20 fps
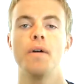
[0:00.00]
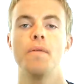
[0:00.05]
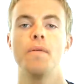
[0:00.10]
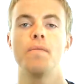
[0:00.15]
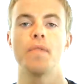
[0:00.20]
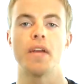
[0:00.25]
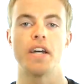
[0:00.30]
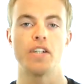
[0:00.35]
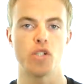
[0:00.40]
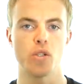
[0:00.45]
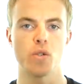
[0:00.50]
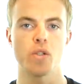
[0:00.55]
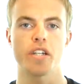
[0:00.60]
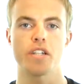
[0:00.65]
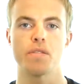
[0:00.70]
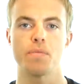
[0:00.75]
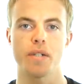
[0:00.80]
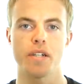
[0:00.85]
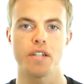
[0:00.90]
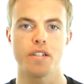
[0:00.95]
As you'll
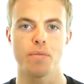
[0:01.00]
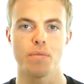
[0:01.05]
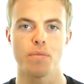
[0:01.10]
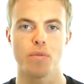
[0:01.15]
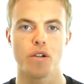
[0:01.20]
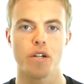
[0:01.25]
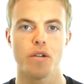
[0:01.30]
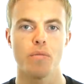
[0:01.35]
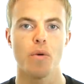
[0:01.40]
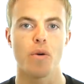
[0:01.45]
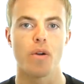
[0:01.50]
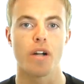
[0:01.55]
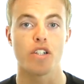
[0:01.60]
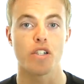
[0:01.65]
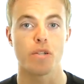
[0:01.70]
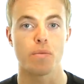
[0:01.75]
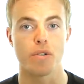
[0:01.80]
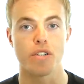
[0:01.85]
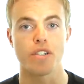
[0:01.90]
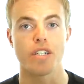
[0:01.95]
experience more and more as you
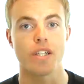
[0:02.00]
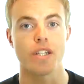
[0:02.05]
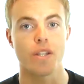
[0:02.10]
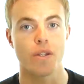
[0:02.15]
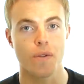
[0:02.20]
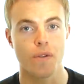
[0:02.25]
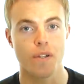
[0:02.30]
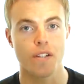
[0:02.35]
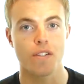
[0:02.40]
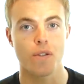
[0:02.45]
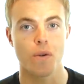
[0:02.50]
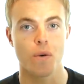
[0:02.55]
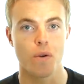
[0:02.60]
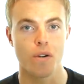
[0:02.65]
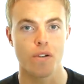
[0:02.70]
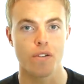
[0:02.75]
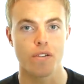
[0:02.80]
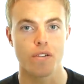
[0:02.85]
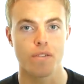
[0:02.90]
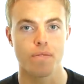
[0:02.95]
proceed through this
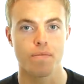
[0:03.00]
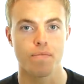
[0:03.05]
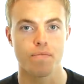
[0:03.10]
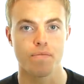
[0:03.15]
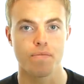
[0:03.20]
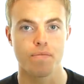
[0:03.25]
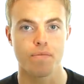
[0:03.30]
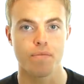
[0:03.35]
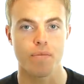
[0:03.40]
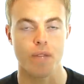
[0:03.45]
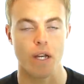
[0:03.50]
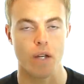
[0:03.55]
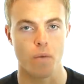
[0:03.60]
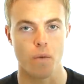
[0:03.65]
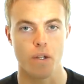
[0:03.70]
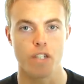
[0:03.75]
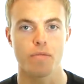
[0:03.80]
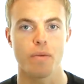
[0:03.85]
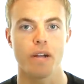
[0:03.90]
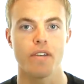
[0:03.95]
course and
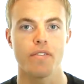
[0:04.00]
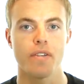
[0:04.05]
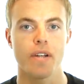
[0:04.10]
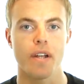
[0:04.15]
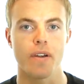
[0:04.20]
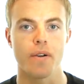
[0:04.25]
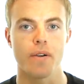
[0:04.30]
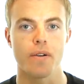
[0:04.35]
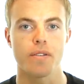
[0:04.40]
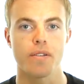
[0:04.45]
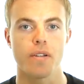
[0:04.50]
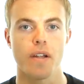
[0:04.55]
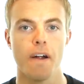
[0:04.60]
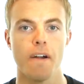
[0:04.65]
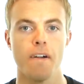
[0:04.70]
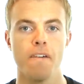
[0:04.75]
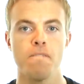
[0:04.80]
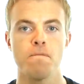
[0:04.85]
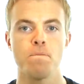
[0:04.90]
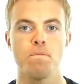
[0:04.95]
watch my videos,
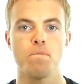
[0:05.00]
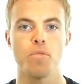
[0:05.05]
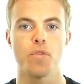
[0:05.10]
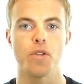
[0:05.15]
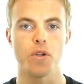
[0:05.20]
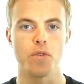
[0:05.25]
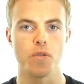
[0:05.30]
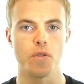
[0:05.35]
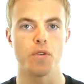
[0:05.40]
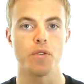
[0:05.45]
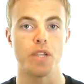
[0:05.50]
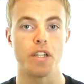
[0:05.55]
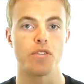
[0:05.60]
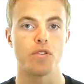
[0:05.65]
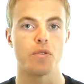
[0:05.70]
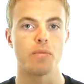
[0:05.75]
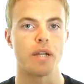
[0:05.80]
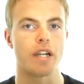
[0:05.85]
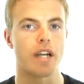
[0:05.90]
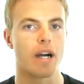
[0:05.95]
you will, this will
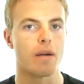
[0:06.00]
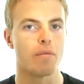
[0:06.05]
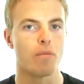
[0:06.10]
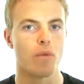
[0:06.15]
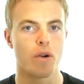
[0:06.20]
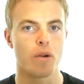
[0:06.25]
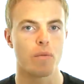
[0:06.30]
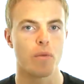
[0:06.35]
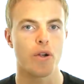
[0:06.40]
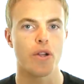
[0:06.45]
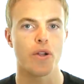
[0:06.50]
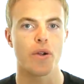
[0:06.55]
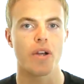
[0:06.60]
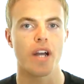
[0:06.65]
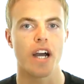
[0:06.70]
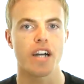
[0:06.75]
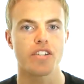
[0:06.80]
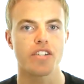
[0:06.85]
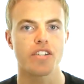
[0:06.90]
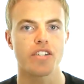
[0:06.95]
become more and more your
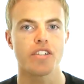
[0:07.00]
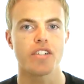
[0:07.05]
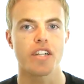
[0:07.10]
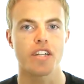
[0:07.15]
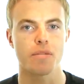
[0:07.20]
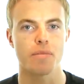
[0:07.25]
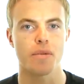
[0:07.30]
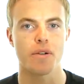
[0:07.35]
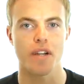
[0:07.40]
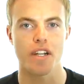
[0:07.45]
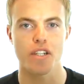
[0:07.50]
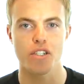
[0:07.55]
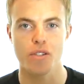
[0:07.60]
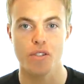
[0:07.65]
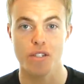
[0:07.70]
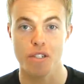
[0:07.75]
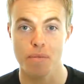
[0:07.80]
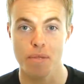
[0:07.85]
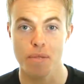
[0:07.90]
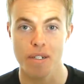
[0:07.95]
conscious experiential
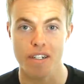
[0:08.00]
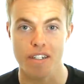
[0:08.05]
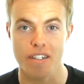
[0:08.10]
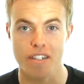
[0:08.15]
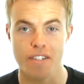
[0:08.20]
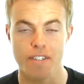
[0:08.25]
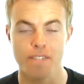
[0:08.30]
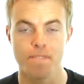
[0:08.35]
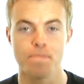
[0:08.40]
experience.